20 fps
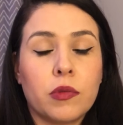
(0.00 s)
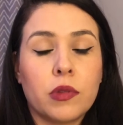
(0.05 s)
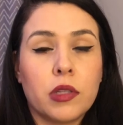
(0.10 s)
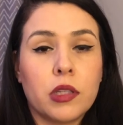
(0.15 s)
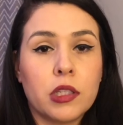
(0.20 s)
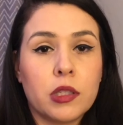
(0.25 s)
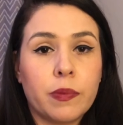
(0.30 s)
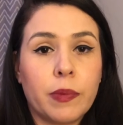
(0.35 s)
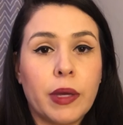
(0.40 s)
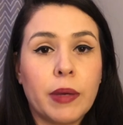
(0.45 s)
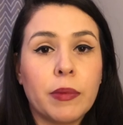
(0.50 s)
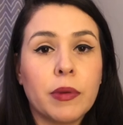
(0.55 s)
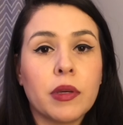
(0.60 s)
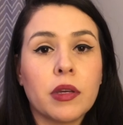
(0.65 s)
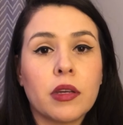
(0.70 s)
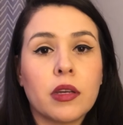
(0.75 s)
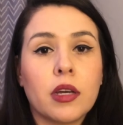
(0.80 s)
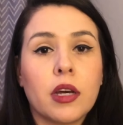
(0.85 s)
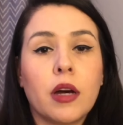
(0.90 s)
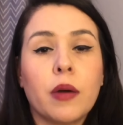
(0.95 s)
this baby
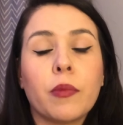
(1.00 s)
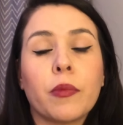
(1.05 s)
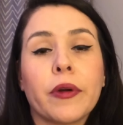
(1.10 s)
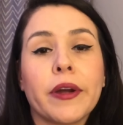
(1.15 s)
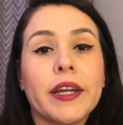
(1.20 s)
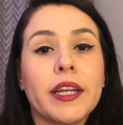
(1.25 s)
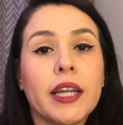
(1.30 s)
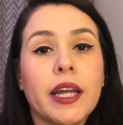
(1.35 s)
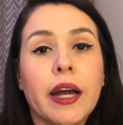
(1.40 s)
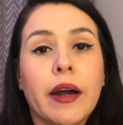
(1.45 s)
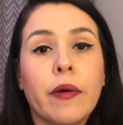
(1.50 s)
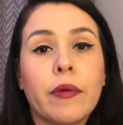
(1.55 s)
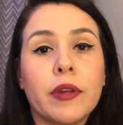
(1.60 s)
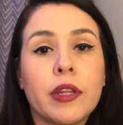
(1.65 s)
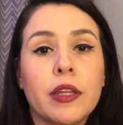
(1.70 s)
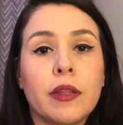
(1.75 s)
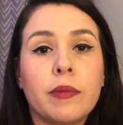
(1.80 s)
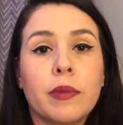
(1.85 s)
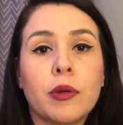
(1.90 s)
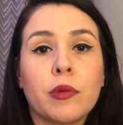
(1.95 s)
could come right now and
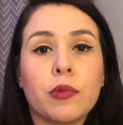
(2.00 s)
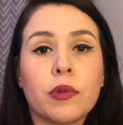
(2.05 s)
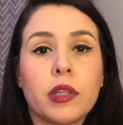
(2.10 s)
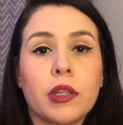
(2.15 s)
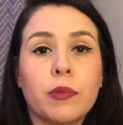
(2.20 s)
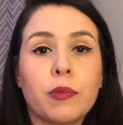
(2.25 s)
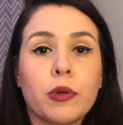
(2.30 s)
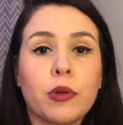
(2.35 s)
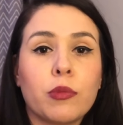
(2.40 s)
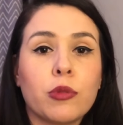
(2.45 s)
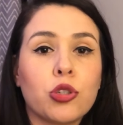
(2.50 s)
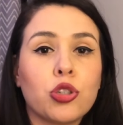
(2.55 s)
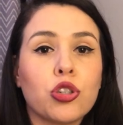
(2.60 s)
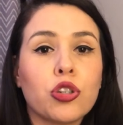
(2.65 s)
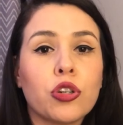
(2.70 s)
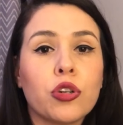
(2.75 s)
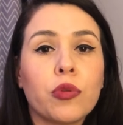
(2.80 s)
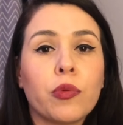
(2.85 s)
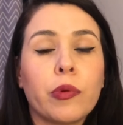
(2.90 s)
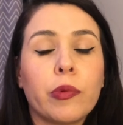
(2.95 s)
he'd be really
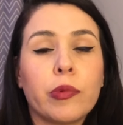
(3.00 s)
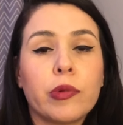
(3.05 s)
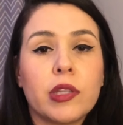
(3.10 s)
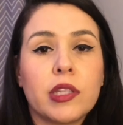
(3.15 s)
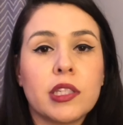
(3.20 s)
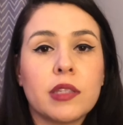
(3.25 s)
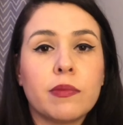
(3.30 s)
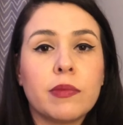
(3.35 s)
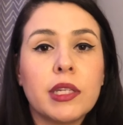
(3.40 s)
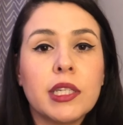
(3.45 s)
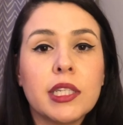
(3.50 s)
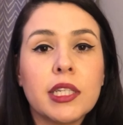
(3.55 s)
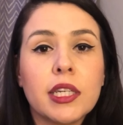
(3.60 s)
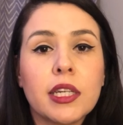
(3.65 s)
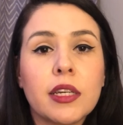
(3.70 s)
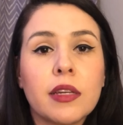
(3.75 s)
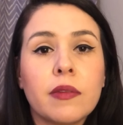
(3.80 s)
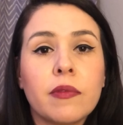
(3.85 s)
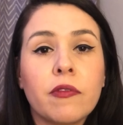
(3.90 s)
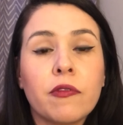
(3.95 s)
premature. What would this mean
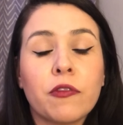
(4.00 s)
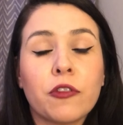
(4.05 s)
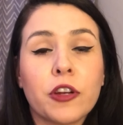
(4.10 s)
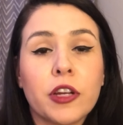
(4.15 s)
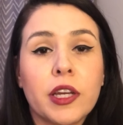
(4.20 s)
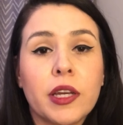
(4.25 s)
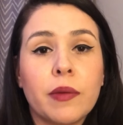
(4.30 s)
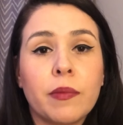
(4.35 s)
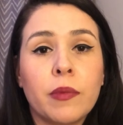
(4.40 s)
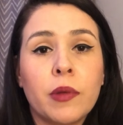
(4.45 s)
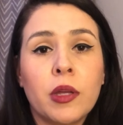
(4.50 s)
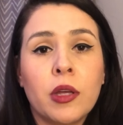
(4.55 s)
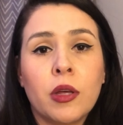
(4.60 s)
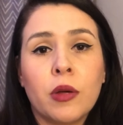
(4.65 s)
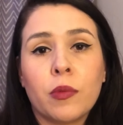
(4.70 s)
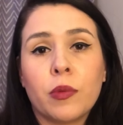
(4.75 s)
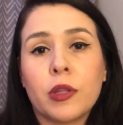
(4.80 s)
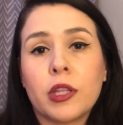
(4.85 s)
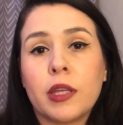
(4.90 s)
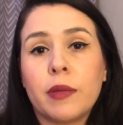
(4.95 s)
for him?
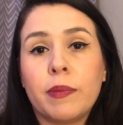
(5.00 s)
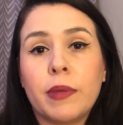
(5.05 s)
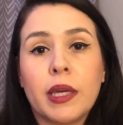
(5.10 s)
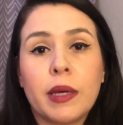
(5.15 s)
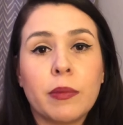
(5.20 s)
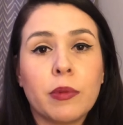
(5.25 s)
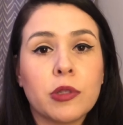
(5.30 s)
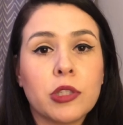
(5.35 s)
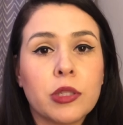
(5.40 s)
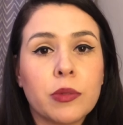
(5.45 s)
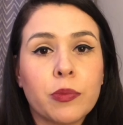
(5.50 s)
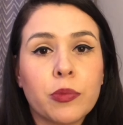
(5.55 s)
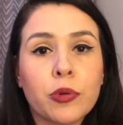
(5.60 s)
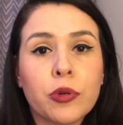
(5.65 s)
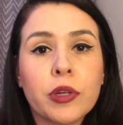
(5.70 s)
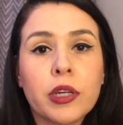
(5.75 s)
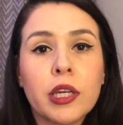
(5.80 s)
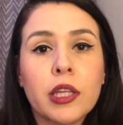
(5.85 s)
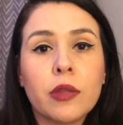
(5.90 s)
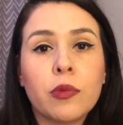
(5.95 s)
Will he be able to
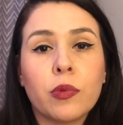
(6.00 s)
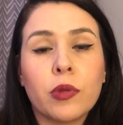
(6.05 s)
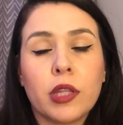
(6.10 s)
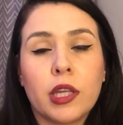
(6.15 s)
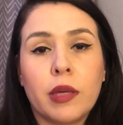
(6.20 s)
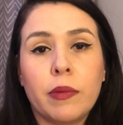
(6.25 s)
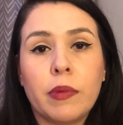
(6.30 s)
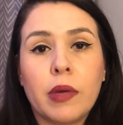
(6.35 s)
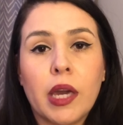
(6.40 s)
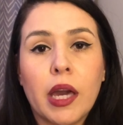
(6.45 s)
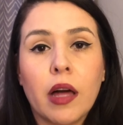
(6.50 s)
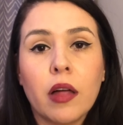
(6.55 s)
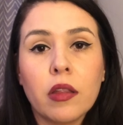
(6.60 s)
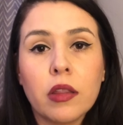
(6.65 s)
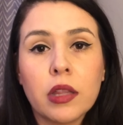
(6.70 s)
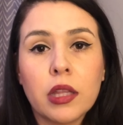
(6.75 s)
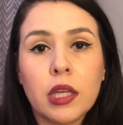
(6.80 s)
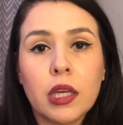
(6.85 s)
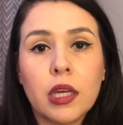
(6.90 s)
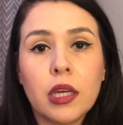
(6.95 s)
breathe? Will he be
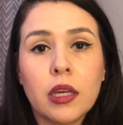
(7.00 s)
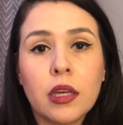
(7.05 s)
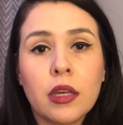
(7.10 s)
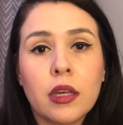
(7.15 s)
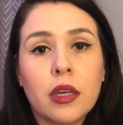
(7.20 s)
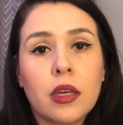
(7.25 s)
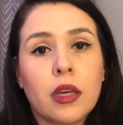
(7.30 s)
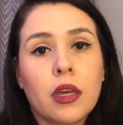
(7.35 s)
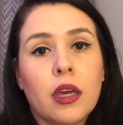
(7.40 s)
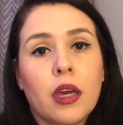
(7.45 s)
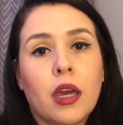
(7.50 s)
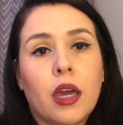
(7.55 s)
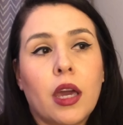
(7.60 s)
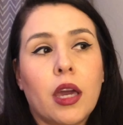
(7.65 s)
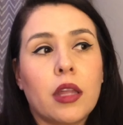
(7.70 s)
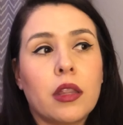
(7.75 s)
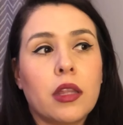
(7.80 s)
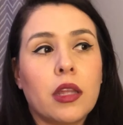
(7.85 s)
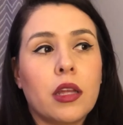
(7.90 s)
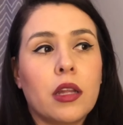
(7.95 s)
healthy?
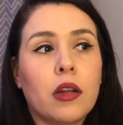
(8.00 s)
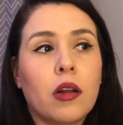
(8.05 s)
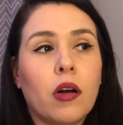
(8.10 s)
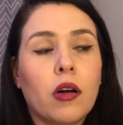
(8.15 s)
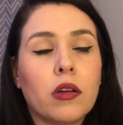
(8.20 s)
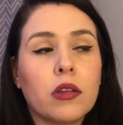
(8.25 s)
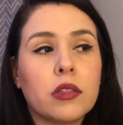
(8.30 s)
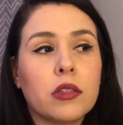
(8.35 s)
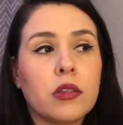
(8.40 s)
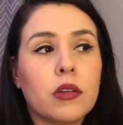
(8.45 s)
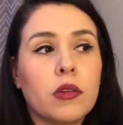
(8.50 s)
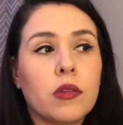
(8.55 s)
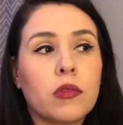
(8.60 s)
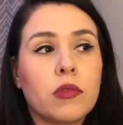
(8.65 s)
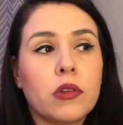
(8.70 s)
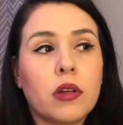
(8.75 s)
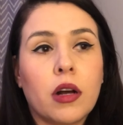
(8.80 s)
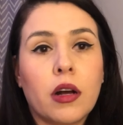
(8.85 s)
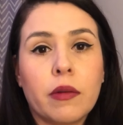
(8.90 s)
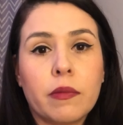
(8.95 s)
And then also
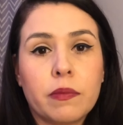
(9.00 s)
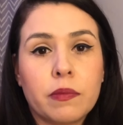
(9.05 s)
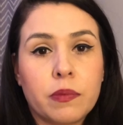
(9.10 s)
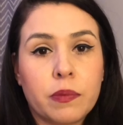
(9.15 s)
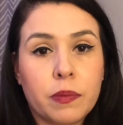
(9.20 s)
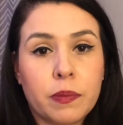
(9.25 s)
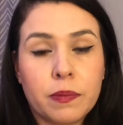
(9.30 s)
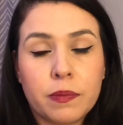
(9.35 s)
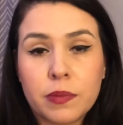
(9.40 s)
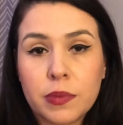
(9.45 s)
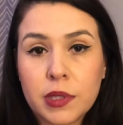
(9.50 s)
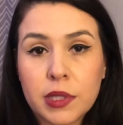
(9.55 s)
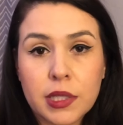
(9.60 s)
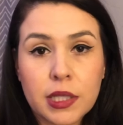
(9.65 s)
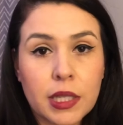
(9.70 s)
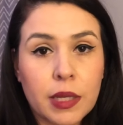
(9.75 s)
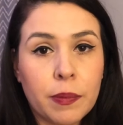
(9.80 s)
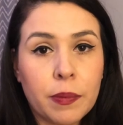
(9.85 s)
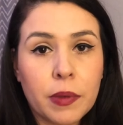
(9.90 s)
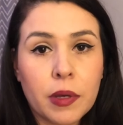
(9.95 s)
not
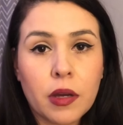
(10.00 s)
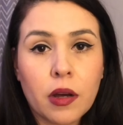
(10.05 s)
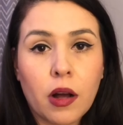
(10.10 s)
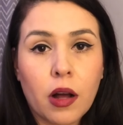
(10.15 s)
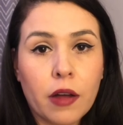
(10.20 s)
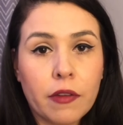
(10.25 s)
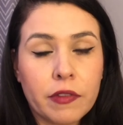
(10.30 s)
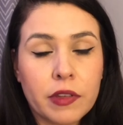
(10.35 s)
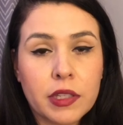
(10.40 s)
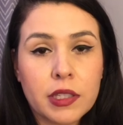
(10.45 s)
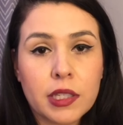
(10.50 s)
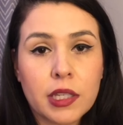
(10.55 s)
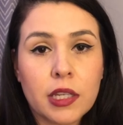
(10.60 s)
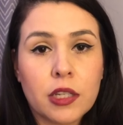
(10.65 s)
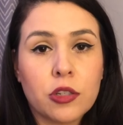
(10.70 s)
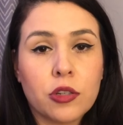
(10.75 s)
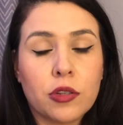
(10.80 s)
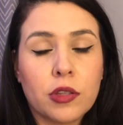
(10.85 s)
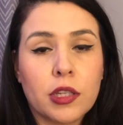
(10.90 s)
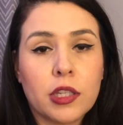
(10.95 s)
sleeping, obviously,
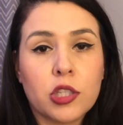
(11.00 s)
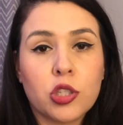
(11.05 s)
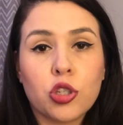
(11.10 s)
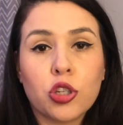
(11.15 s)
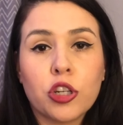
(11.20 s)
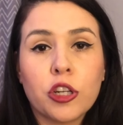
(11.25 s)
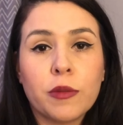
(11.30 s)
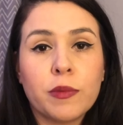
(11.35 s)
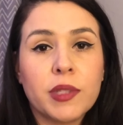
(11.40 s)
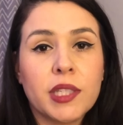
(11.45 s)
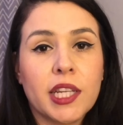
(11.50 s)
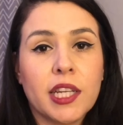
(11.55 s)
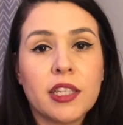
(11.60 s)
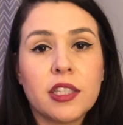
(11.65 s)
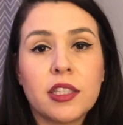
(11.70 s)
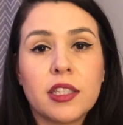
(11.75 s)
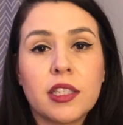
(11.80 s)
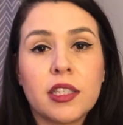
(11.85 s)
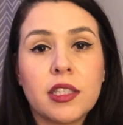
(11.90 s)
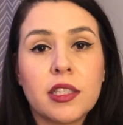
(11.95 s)
under these
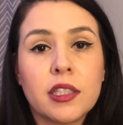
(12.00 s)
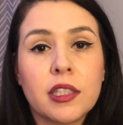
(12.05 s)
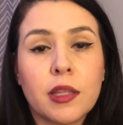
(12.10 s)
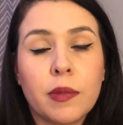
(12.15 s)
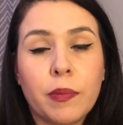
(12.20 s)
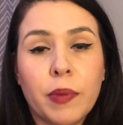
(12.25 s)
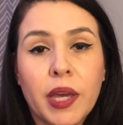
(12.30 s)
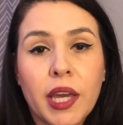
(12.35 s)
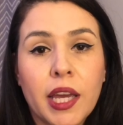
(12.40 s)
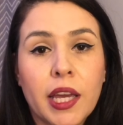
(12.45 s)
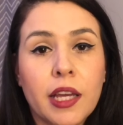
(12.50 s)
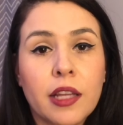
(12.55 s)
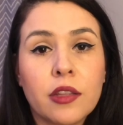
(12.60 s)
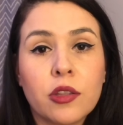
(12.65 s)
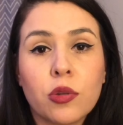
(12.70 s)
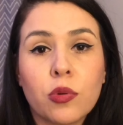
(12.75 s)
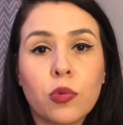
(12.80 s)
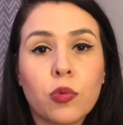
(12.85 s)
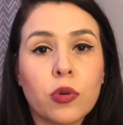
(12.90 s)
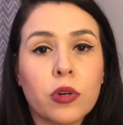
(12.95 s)
circumstances, the pain,
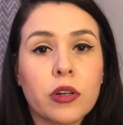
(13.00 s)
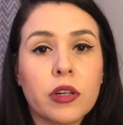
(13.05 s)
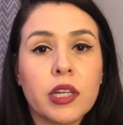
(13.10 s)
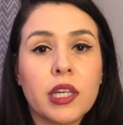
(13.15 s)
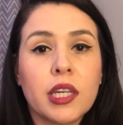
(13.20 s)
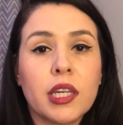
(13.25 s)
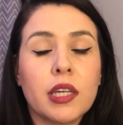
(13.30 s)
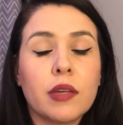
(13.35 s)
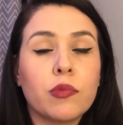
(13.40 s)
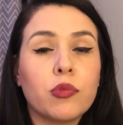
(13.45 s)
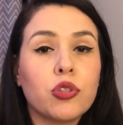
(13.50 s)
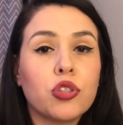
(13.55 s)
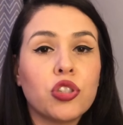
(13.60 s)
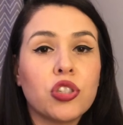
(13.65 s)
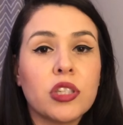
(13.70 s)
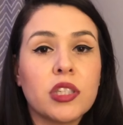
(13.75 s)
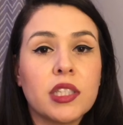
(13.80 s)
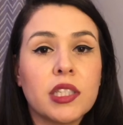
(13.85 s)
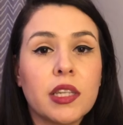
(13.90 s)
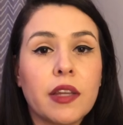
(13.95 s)
the worry. It was
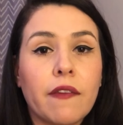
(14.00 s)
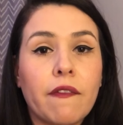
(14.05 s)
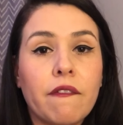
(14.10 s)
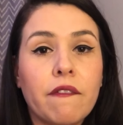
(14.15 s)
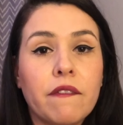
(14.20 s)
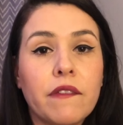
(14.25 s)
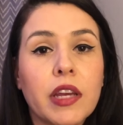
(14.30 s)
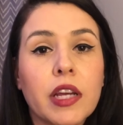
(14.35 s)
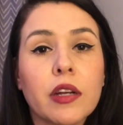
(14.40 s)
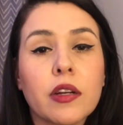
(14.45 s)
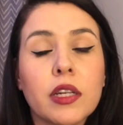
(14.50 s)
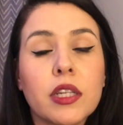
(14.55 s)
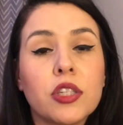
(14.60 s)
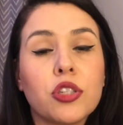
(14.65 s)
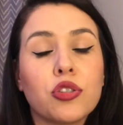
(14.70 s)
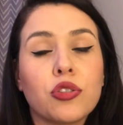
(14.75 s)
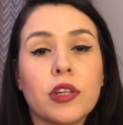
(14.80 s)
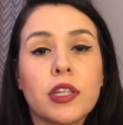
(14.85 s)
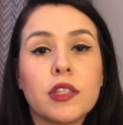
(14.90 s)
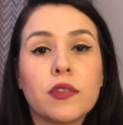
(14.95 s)
just a very
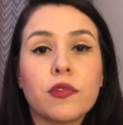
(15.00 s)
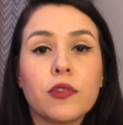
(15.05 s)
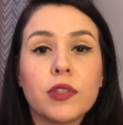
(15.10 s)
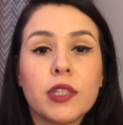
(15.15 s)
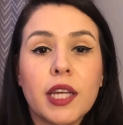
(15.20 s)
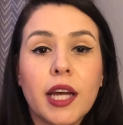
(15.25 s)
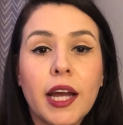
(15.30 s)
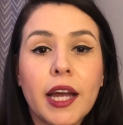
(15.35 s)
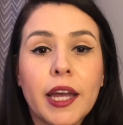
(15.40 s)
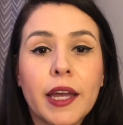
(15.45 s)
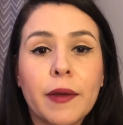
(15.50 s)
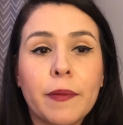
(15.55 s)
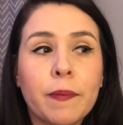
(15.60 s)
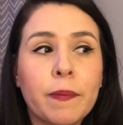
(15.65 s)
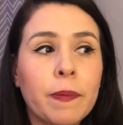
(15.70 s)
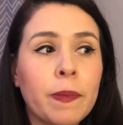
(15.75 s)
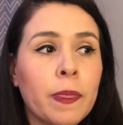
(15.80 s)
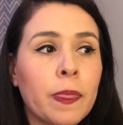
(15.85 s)
stressful time